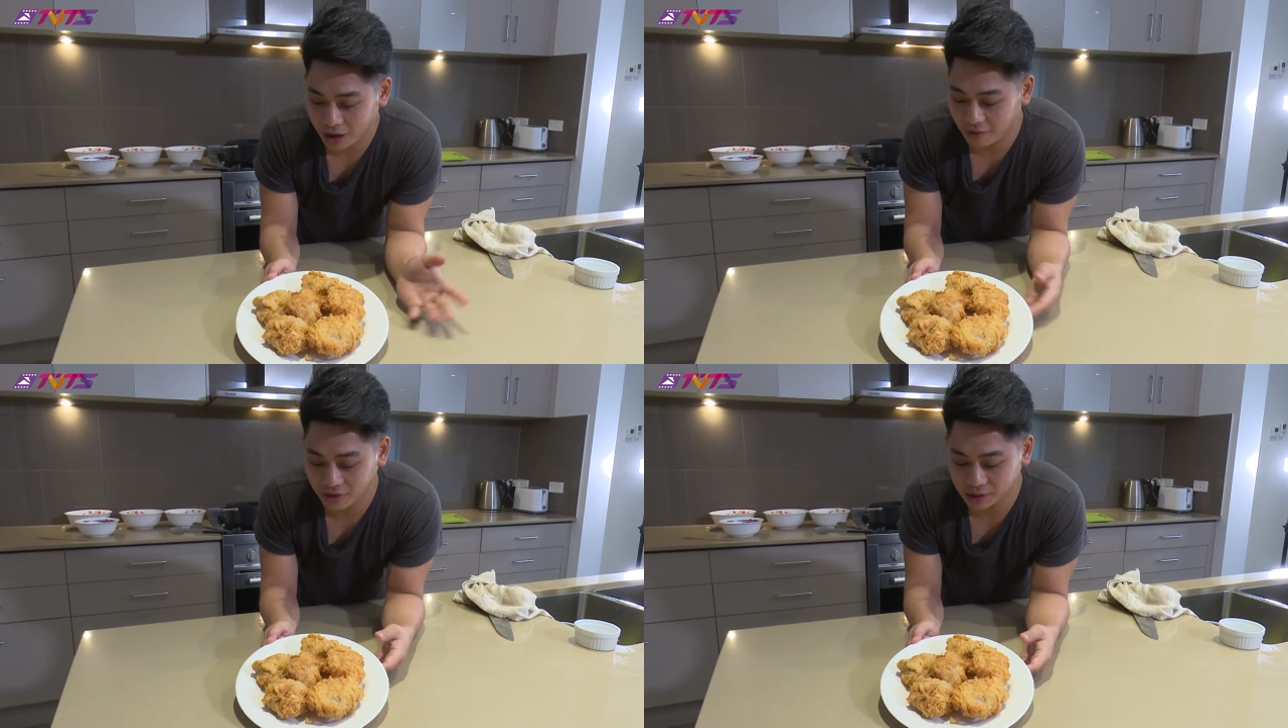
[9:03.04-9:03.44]

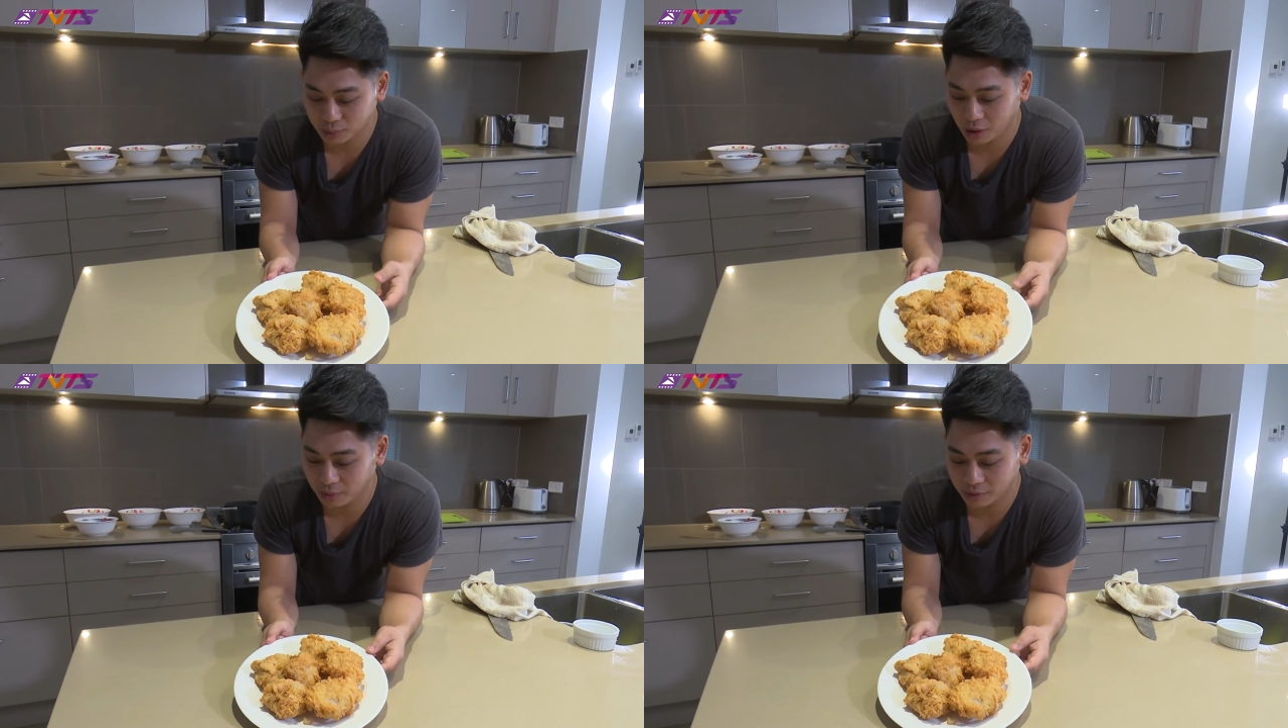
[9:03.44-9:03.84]
I'll have
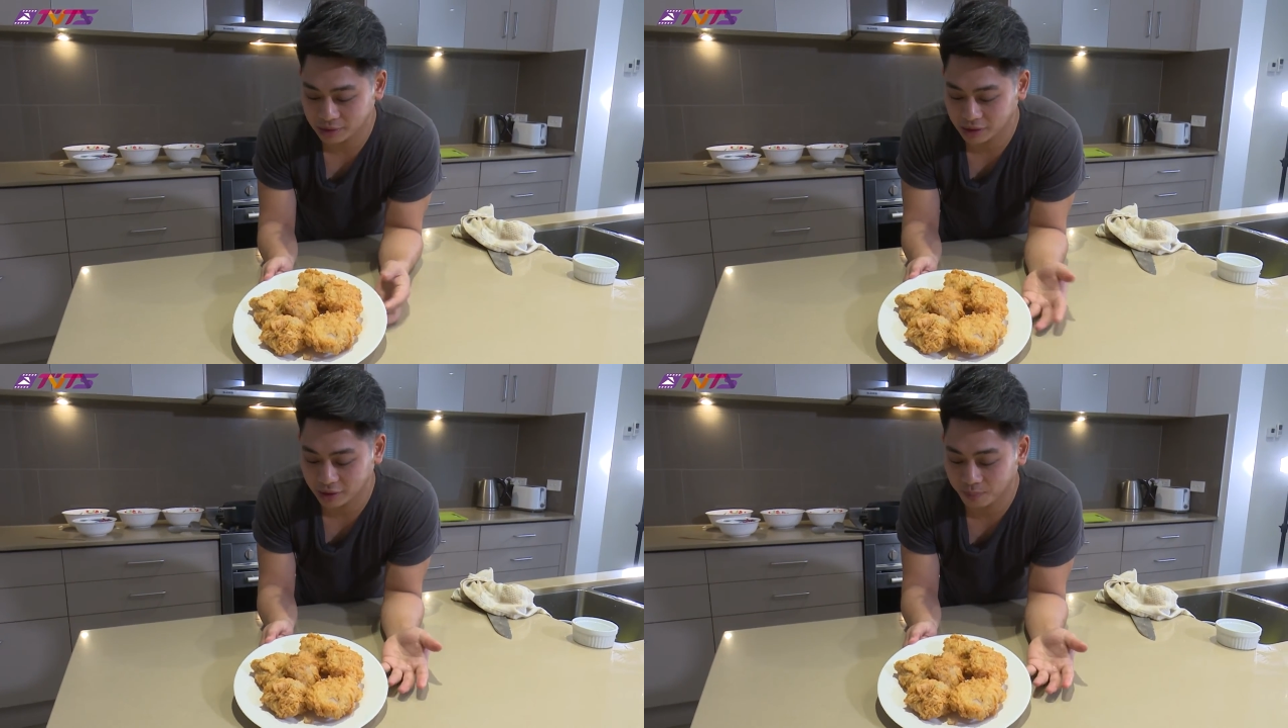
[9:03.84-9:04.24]
this
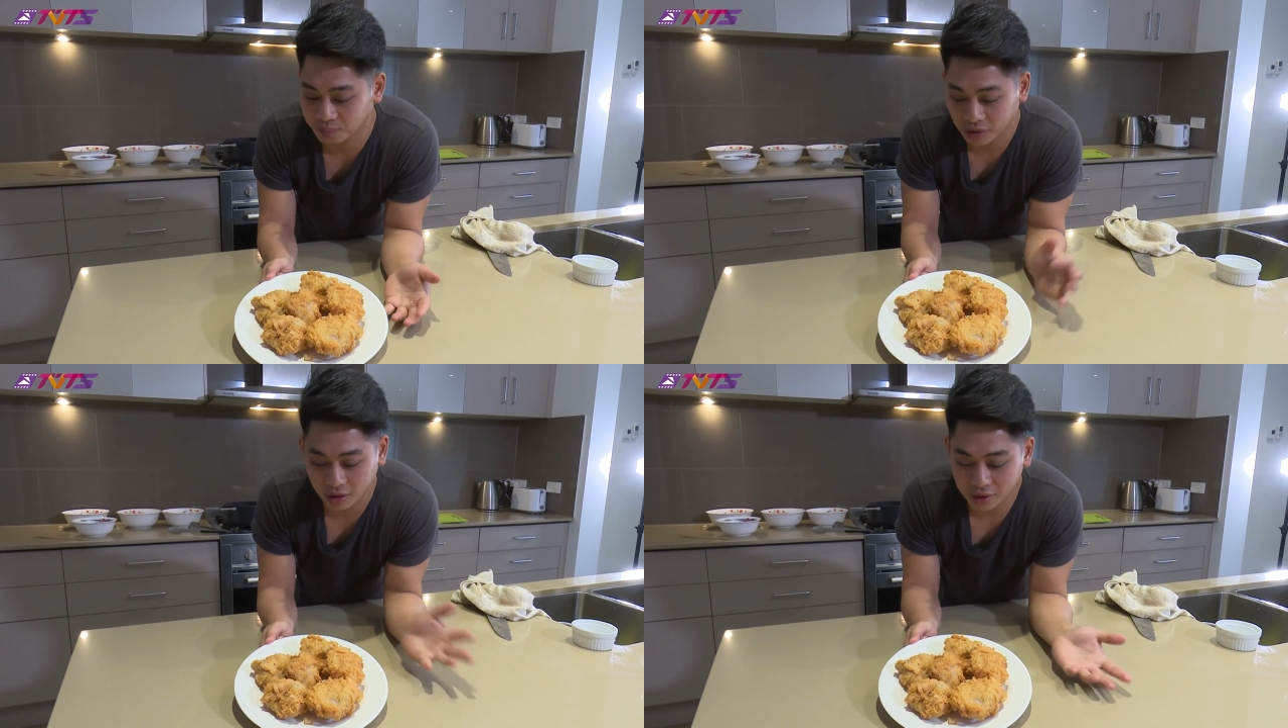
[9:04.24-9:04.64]
probably with
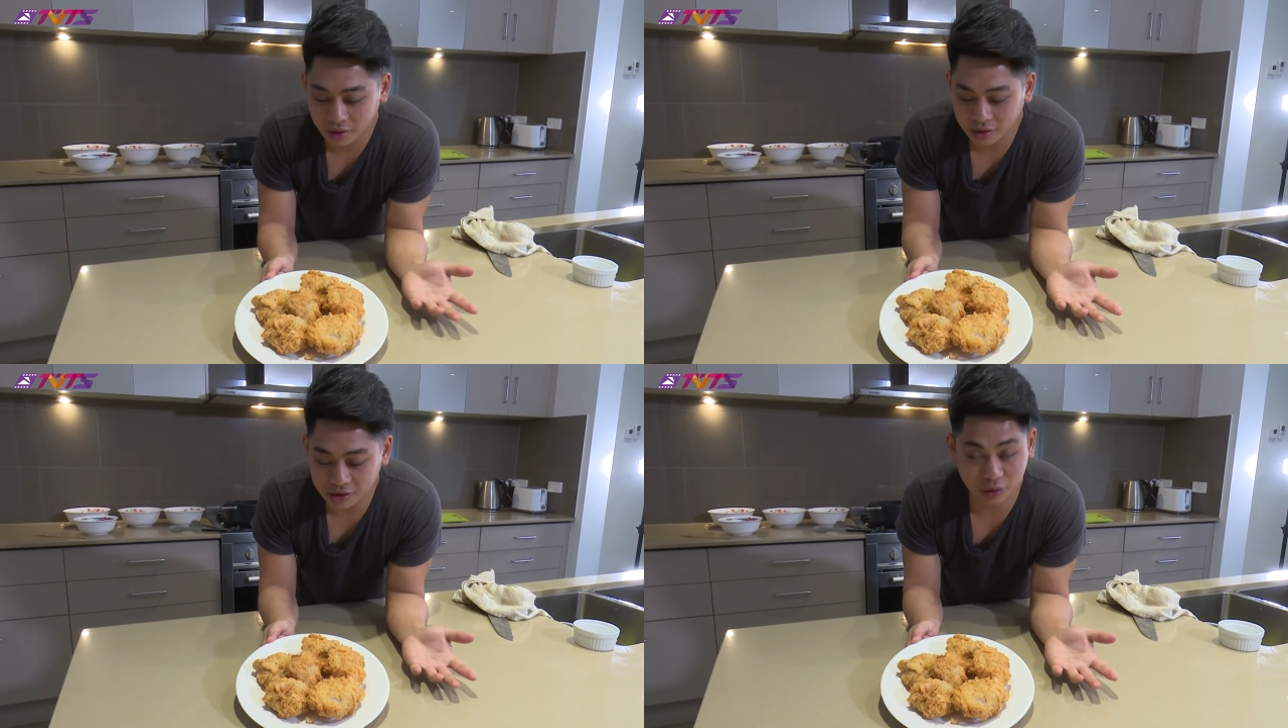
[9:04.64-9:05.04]
some
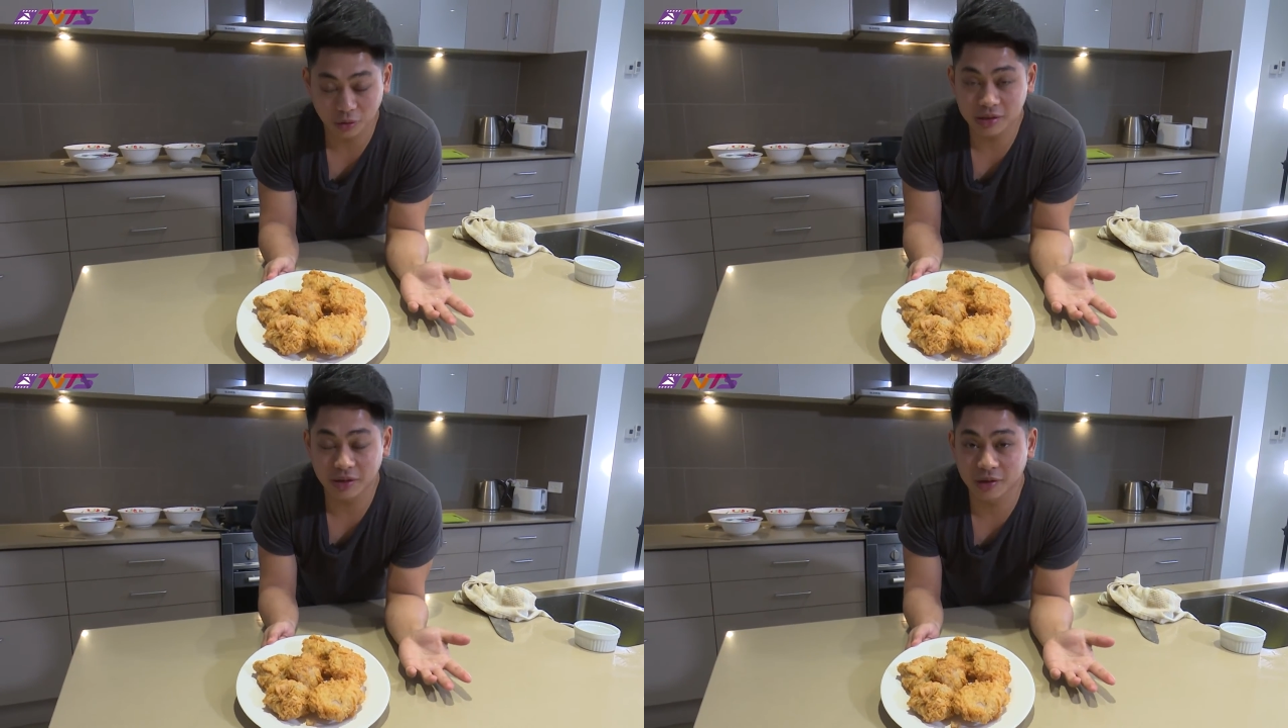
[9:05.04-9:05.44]

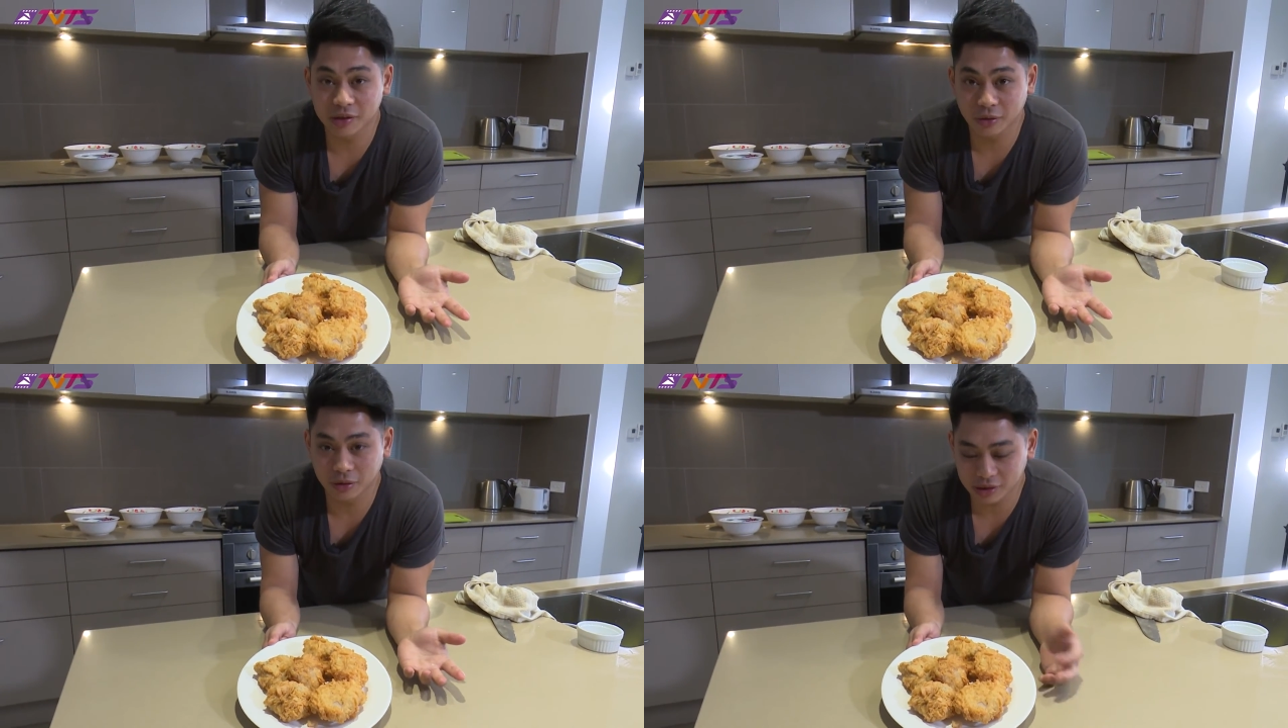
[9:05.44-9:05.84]

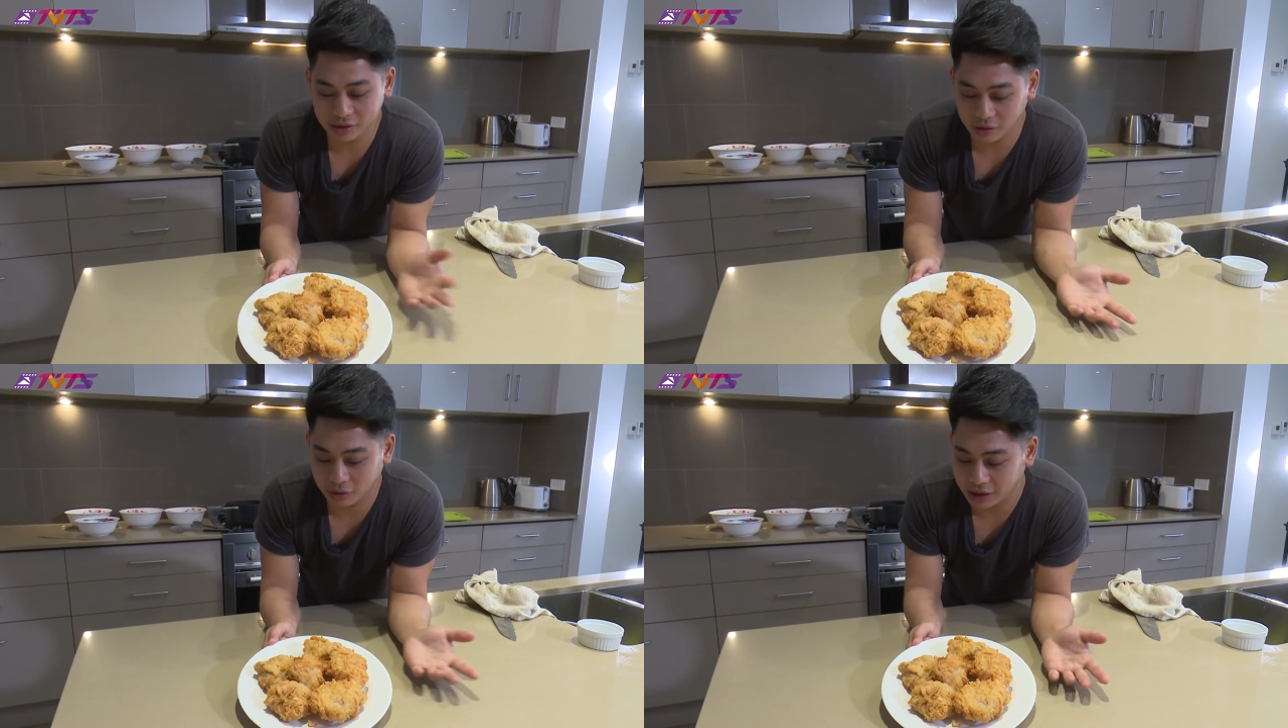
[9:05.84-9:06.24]
different
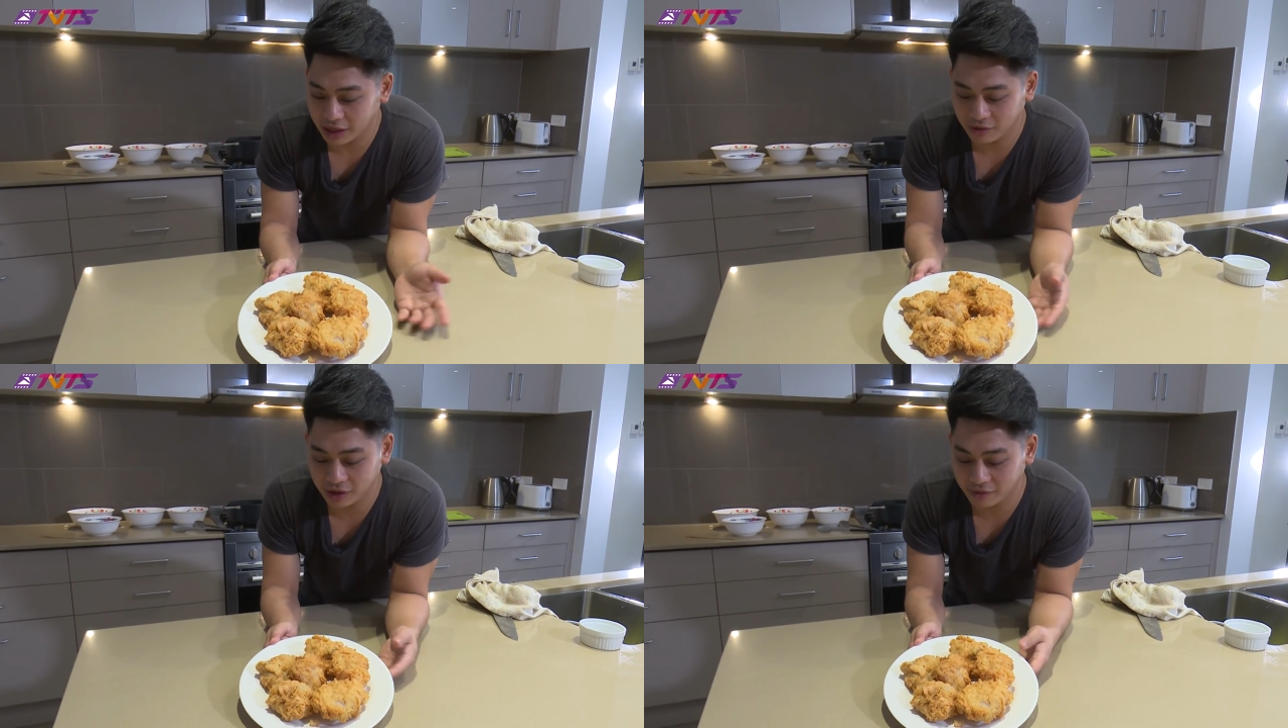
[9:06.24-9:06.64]
sauces,
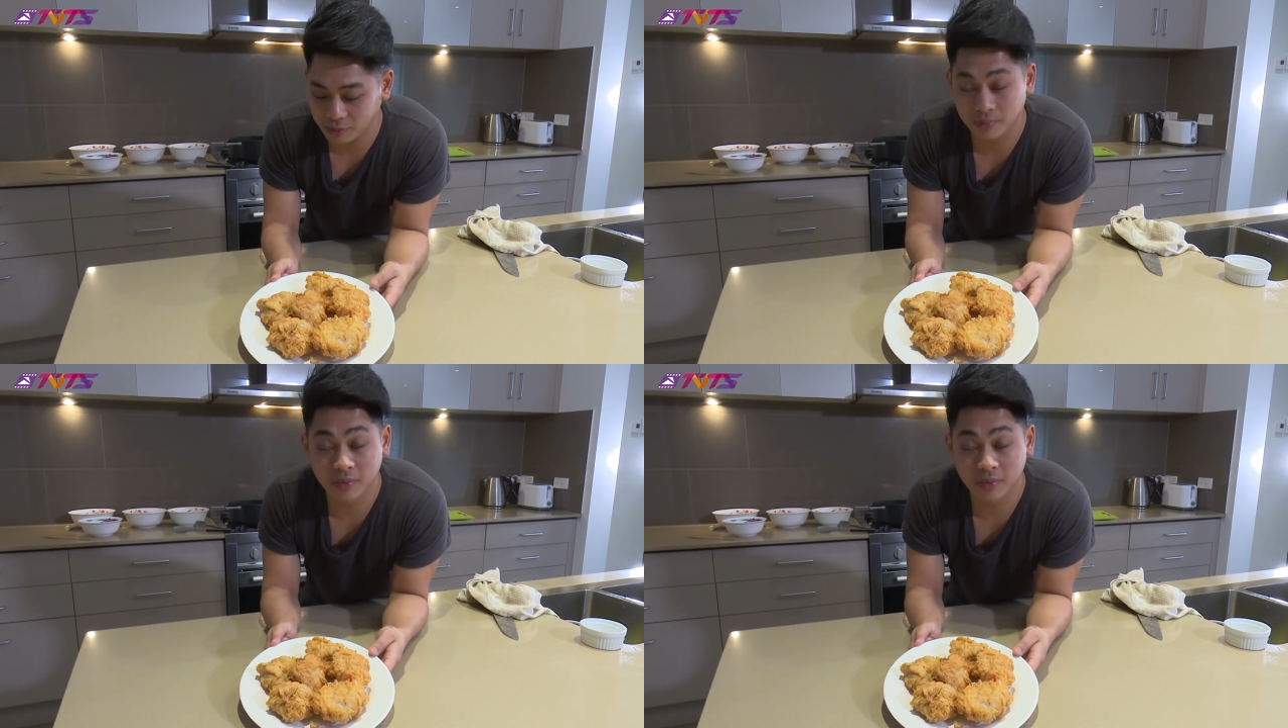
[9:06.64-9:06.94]
or even